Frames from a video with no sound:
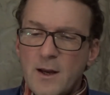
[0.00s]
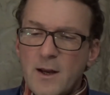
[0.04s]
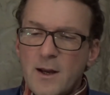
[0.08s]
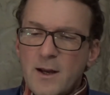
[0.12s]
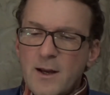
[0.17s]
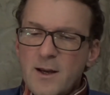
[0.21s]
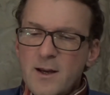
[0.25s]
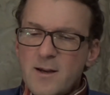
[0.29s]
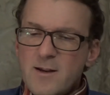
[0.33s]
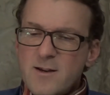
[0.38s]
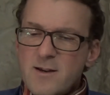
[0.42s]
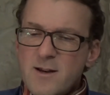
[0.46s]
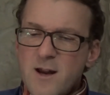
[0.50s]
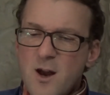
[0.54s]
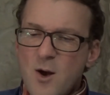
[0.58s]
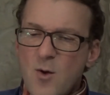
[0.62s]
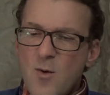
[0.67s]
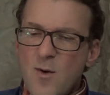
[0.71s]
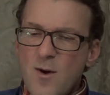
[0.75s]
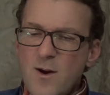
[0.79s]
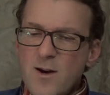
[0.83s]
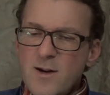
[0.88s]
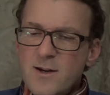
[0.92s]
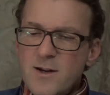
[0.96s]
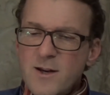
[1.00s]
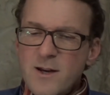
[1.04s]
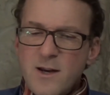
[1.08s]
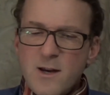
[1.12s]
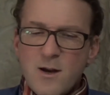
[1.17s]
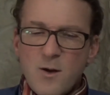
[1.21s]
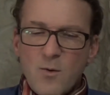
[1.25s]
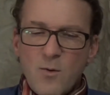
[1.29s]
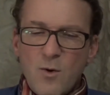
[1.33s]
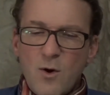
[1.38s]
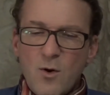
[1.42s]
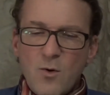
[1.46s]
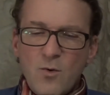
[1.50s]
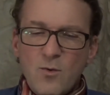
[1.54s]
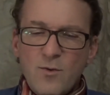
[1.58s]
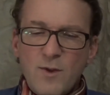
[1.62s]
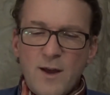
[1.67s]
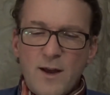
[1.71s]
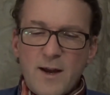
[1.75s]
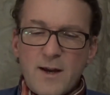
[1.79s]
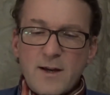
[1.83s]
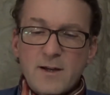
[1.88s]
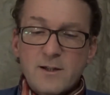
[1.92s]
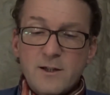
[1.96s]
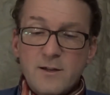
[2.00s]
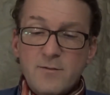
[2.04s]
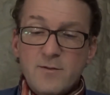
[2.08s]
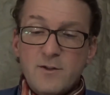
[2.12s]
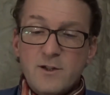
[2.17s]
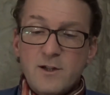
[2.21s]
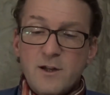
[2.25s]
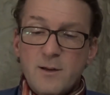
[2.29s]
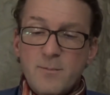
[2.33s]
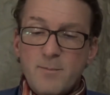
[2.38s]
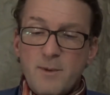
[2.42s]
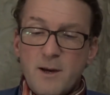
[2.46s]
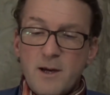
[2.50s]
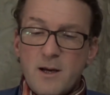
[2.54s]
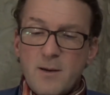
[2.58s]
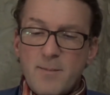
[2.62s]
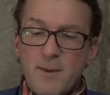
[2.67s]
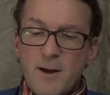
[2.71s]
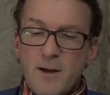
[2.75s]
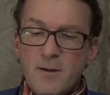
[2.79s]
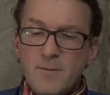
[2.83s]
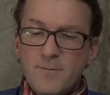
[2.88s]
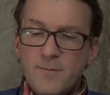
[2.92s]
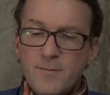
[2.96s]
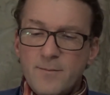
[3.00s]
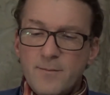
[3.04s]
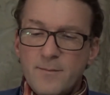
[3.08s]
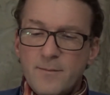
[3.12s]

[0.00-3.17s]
He had no idea what all that activity had been about.